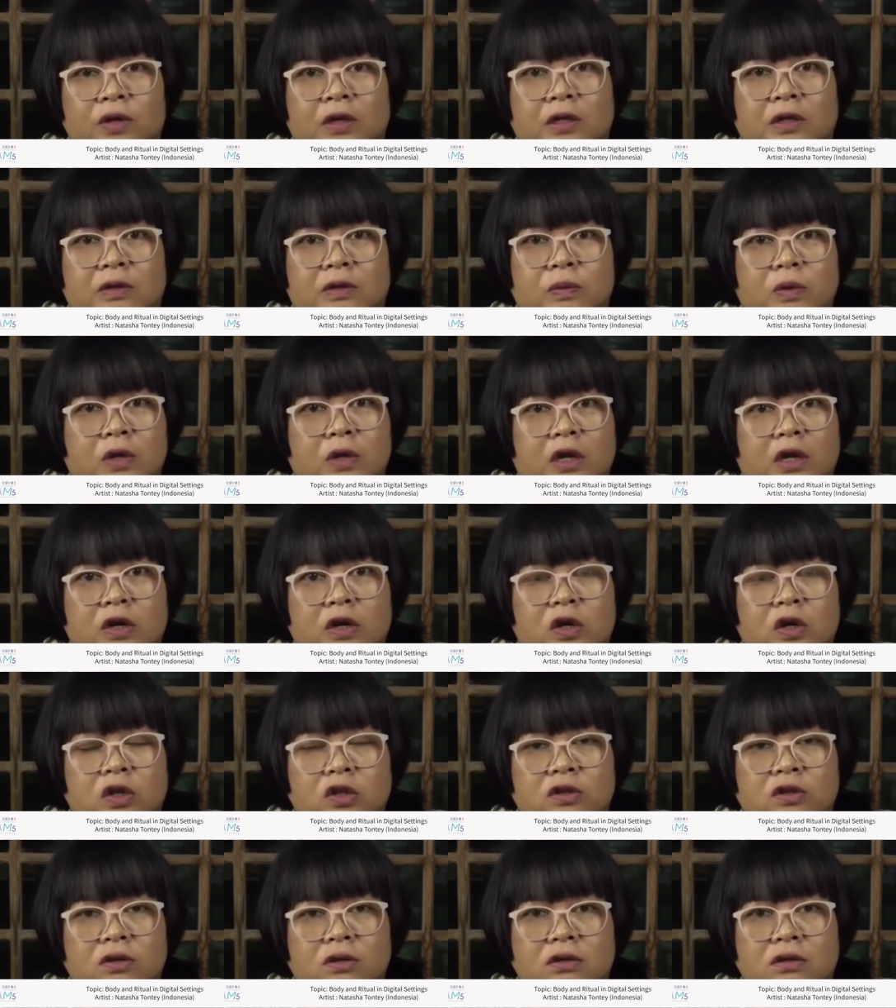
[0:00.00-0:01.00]
We are
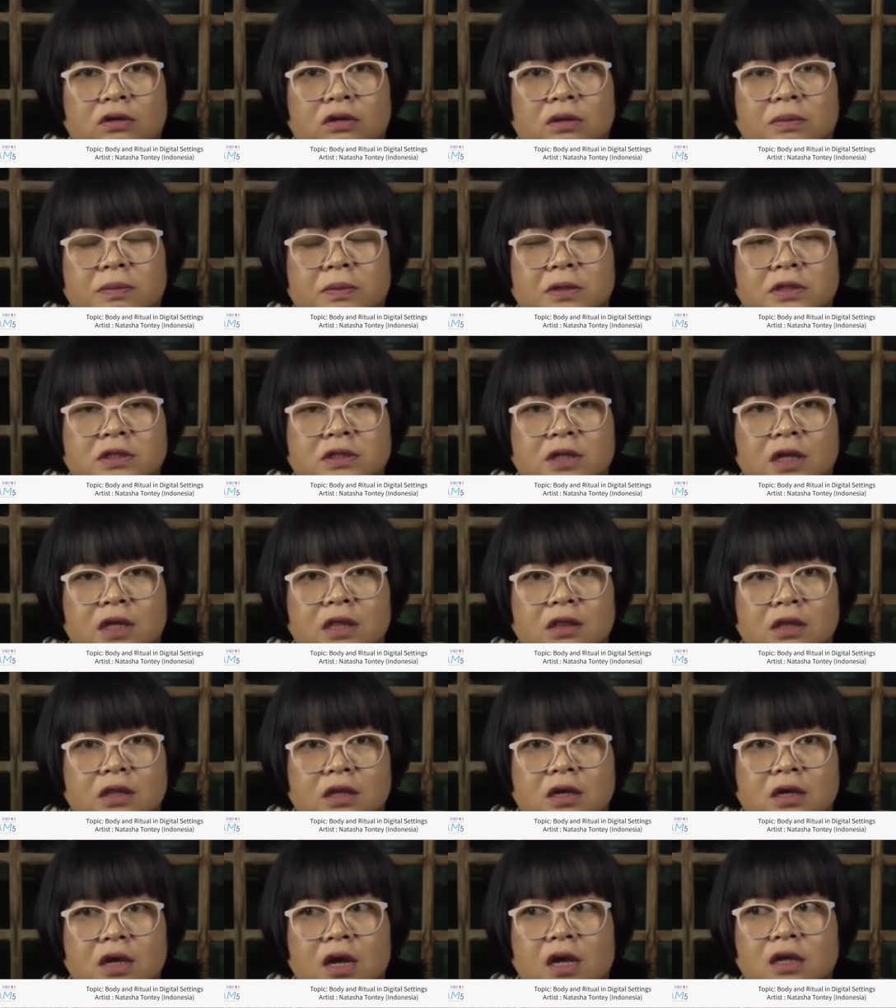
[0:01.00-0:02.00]
not
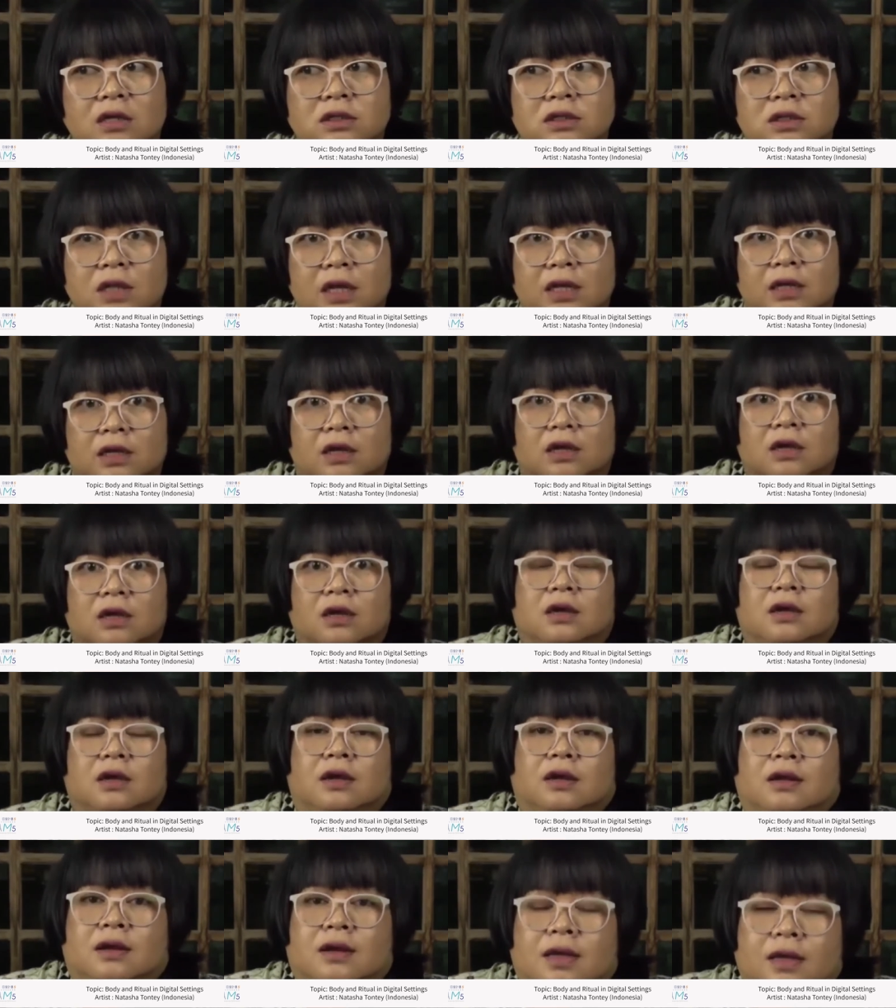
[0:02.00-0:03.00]
representing us
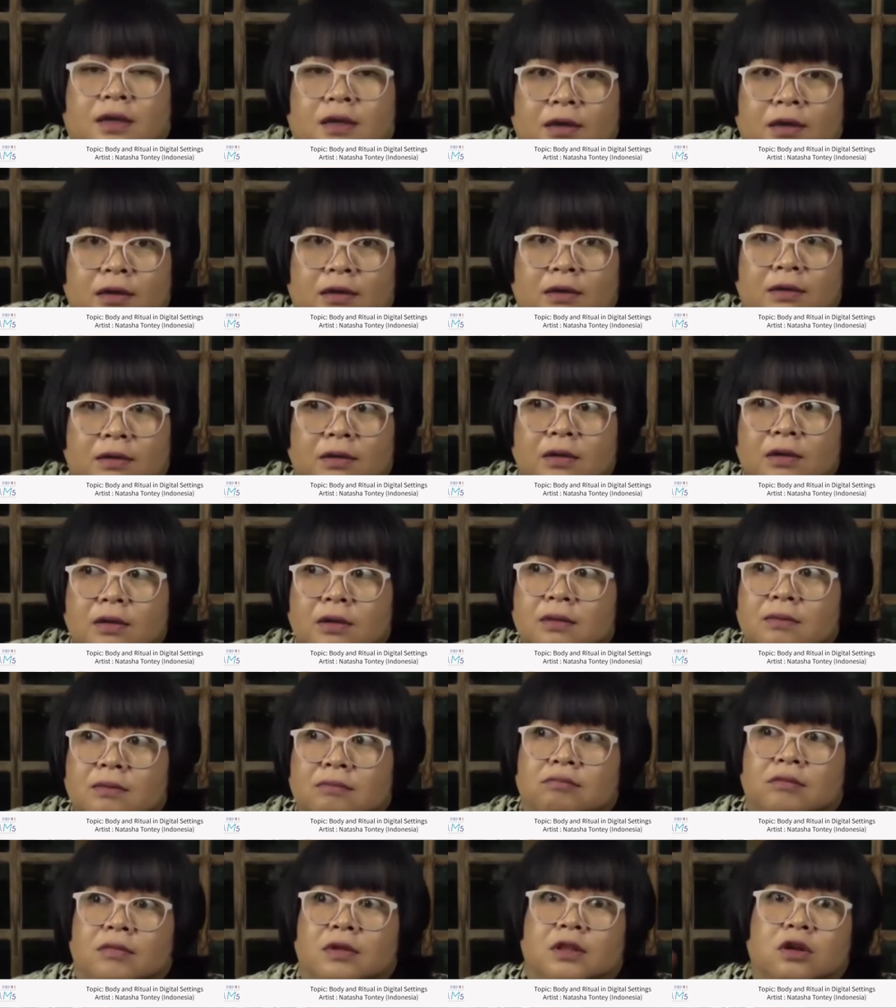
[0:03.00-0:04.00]
like a the
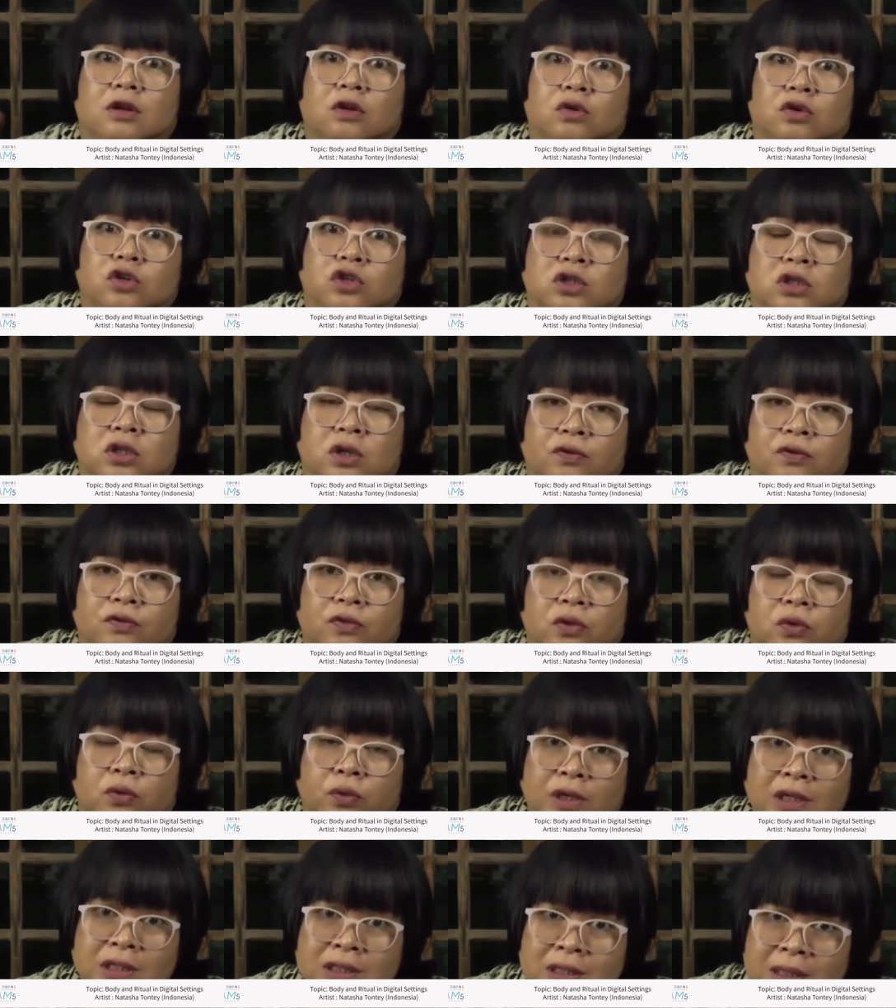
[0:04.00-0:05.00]
notion of
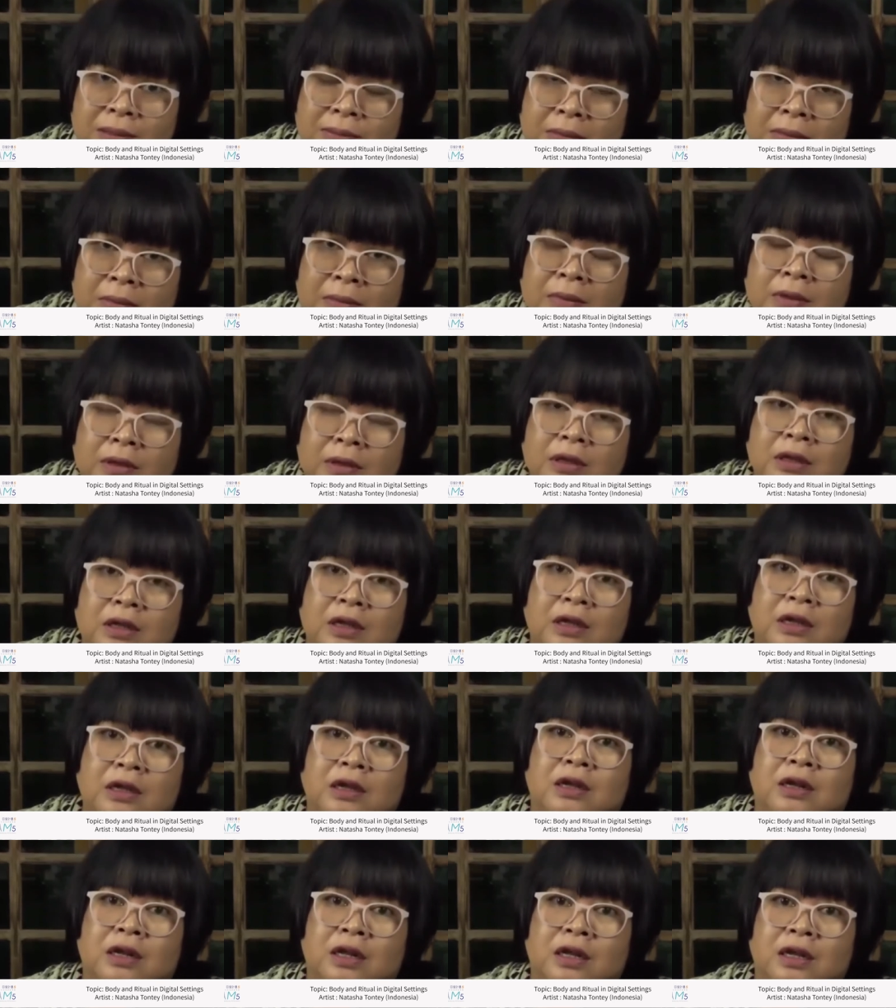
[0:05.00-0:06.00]
tourism,
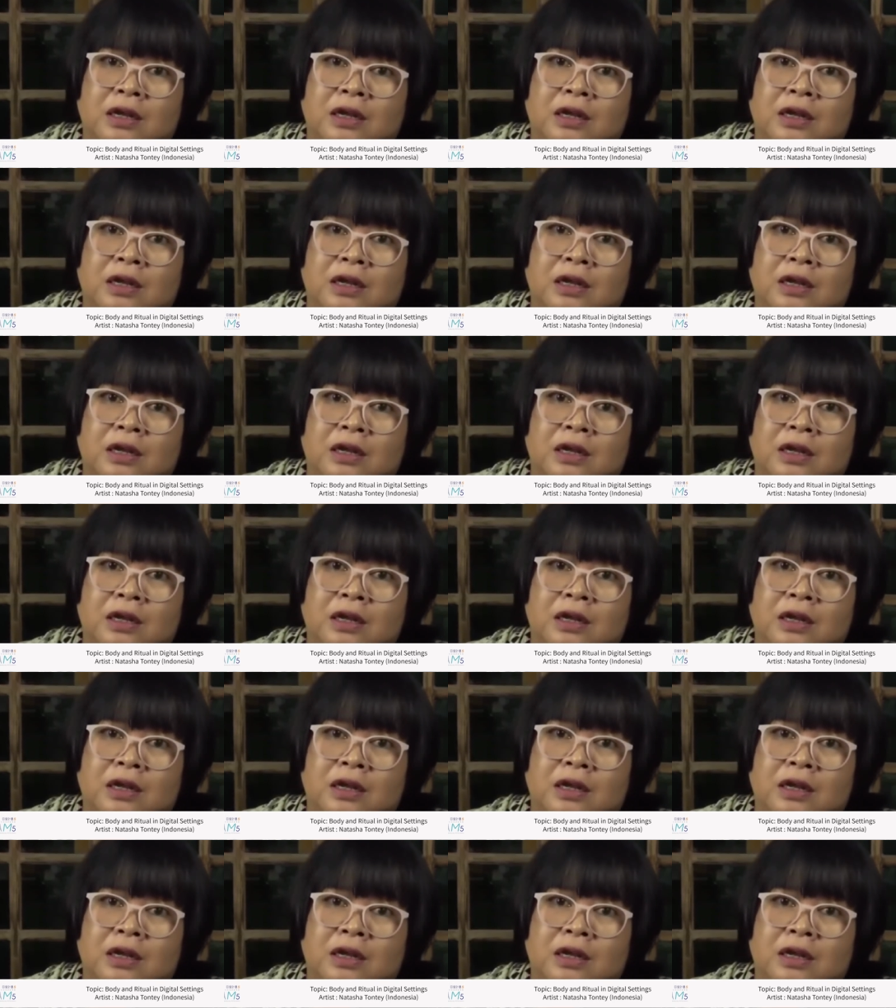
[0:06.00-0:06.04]
our